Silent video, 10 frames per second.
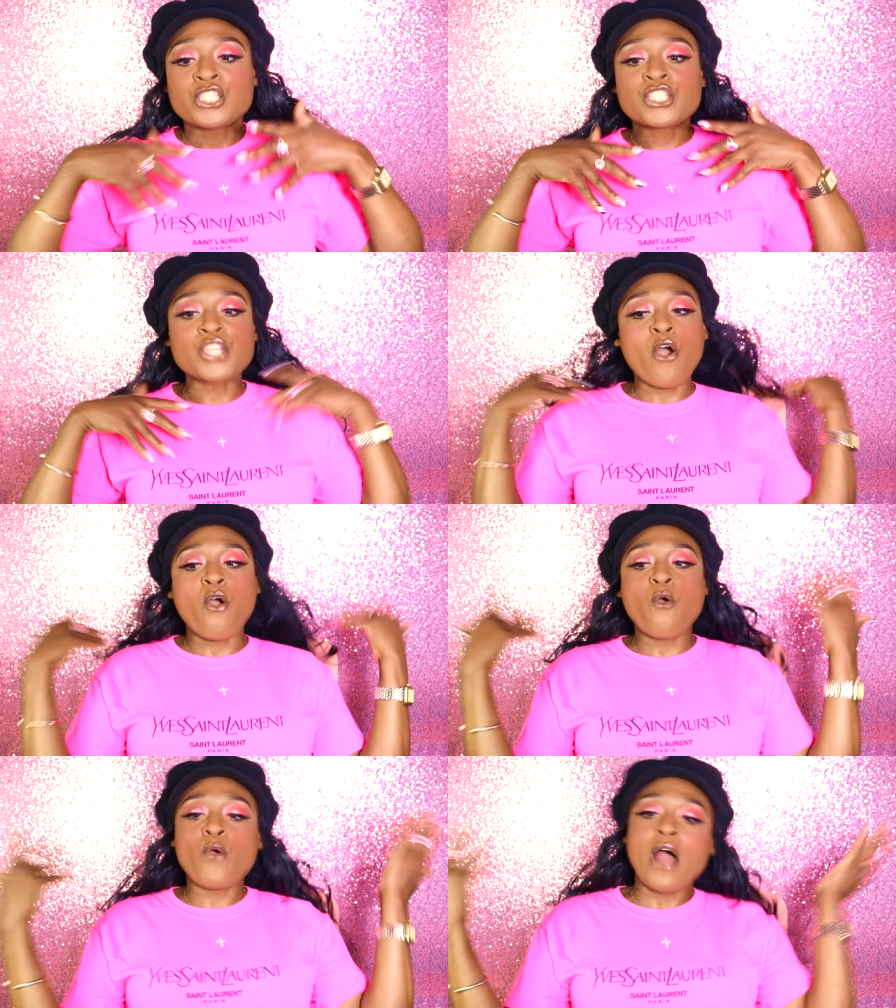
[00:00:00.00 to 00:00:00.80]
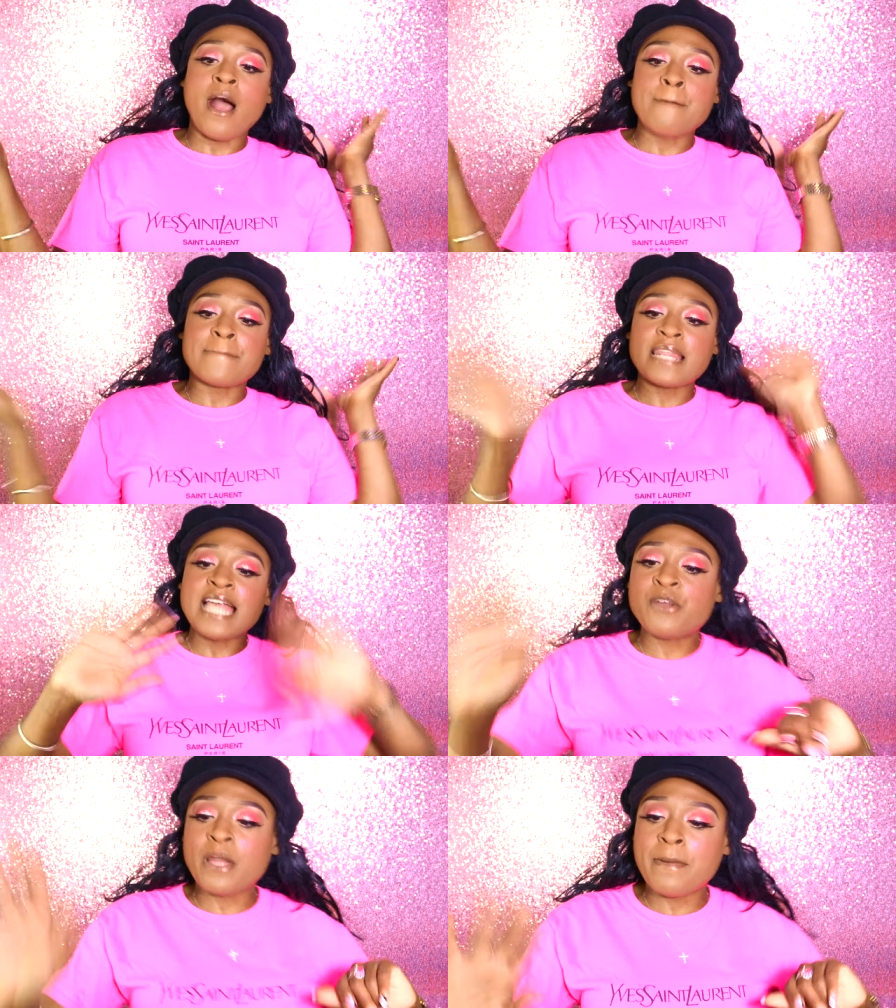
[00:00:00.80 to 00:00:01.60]
So um,
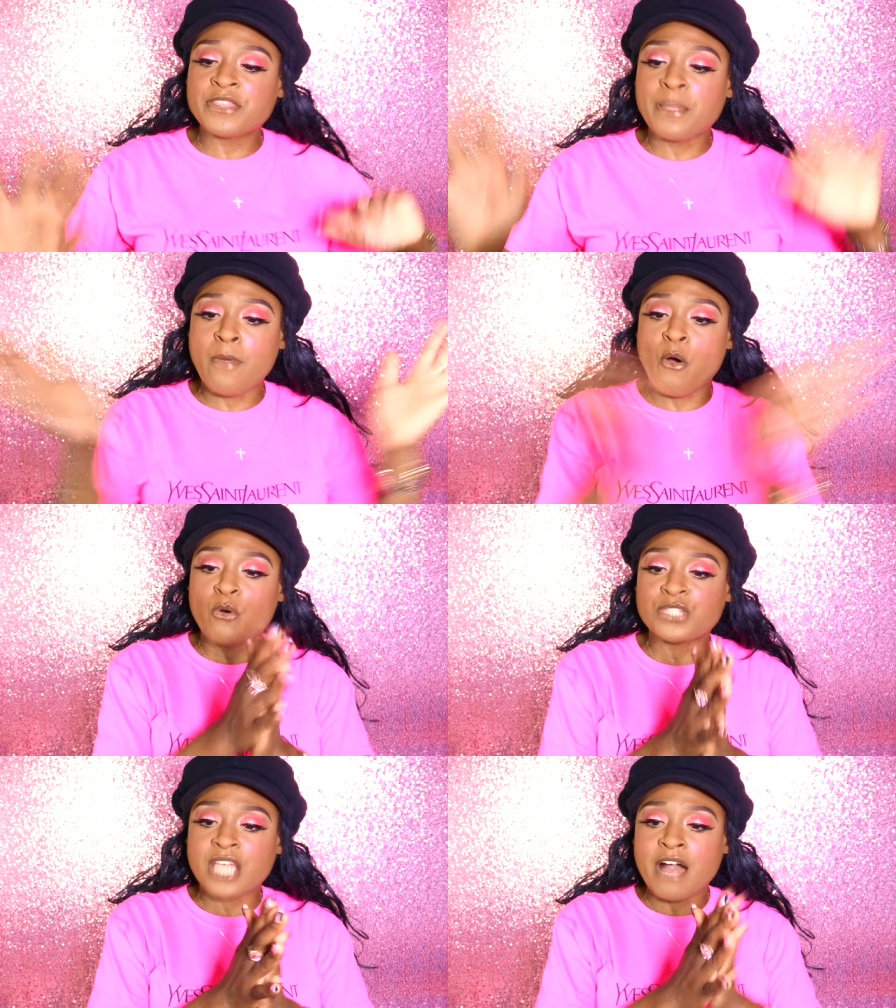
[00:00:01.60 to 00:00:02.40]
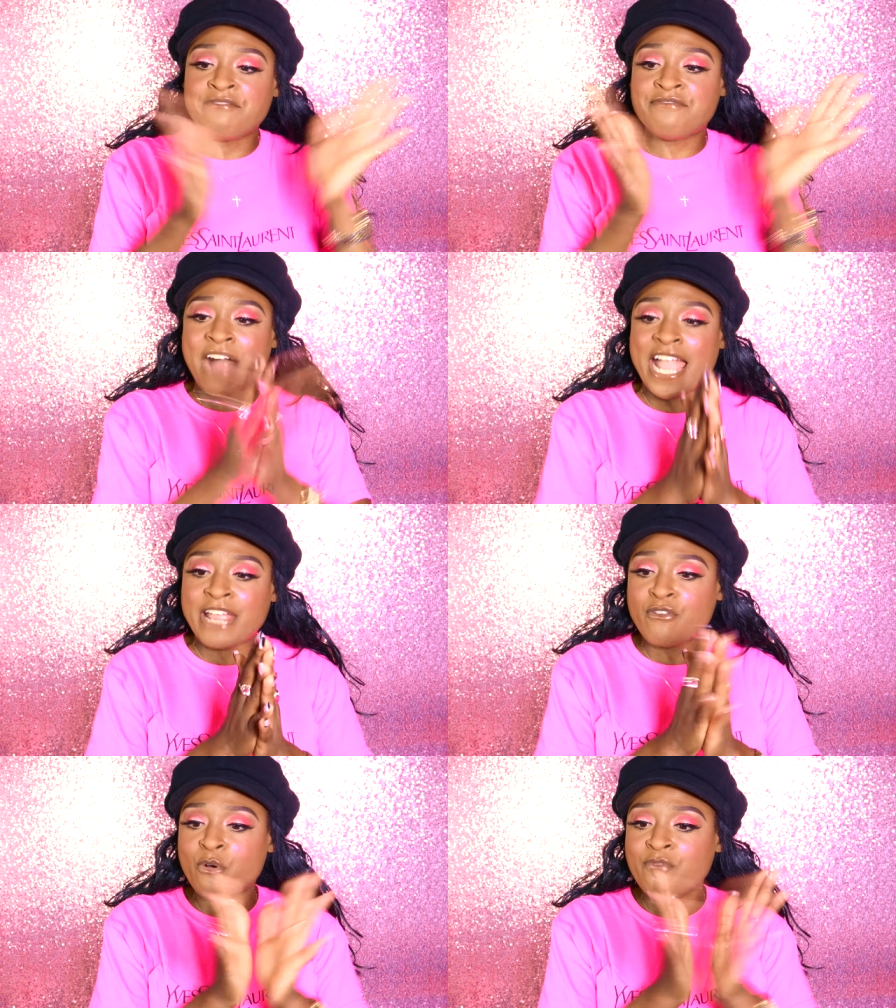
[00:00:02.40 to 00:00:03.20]
let's talk about the most
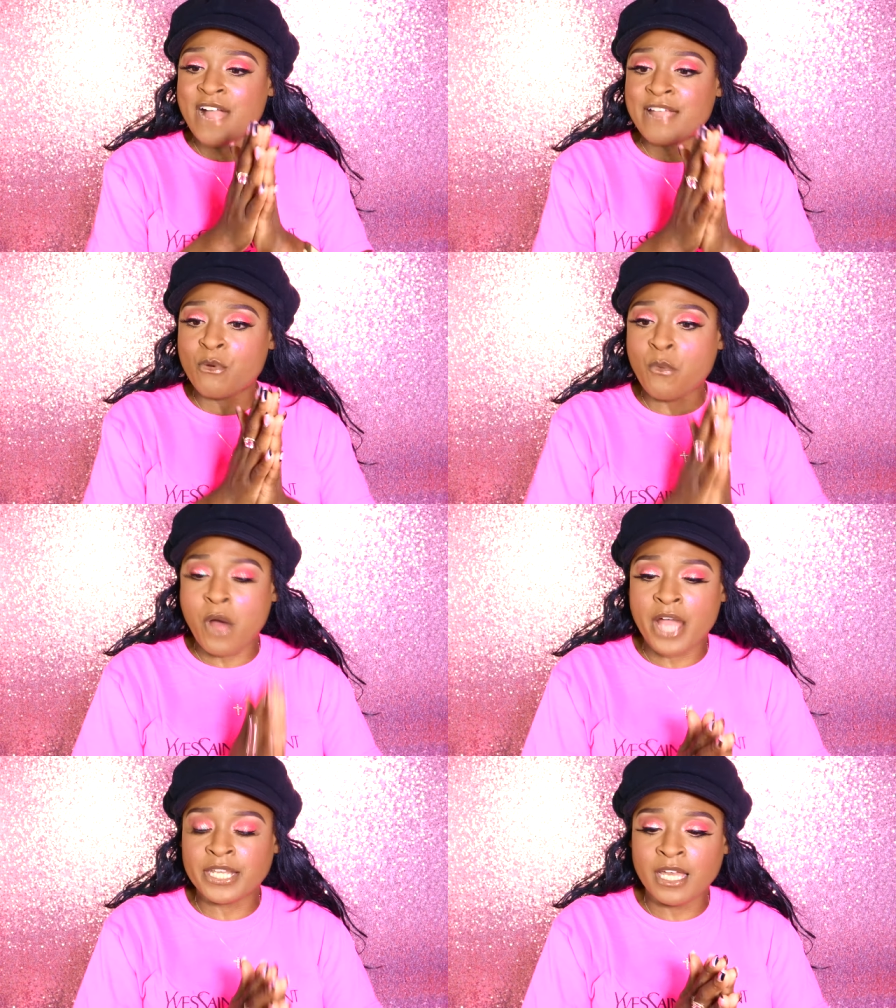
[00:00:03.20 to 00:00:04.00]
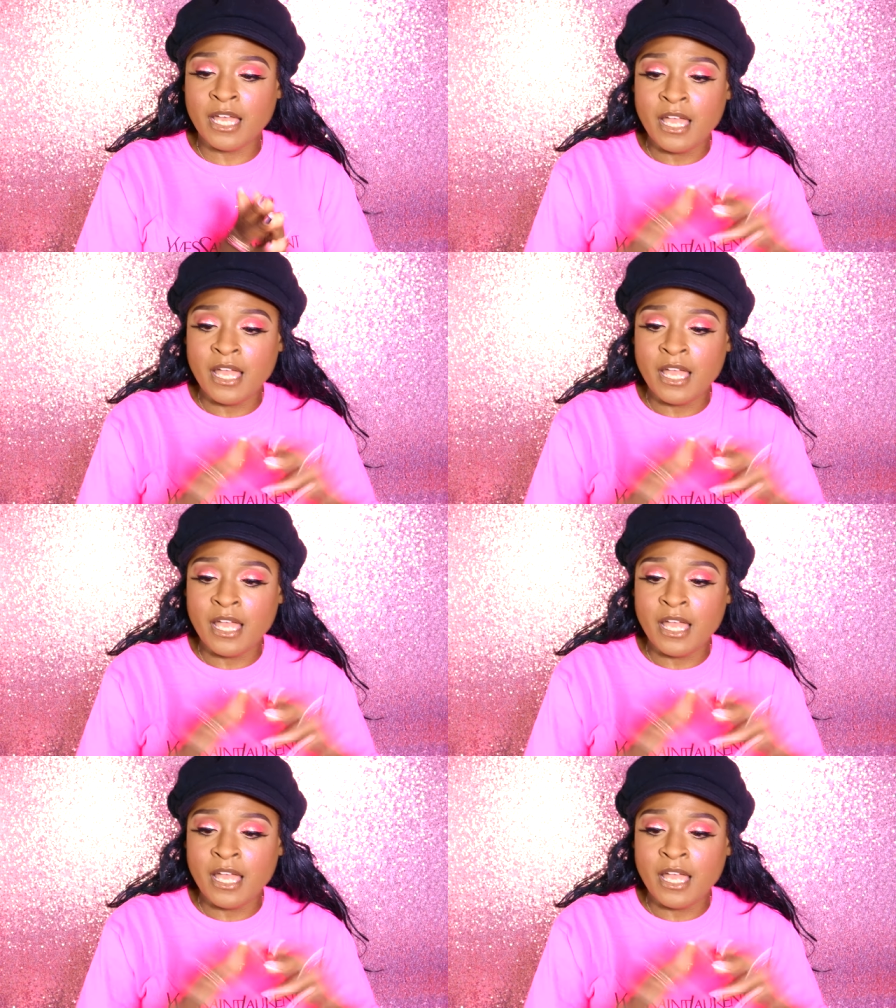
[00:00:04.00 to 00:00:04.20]
viral, viral one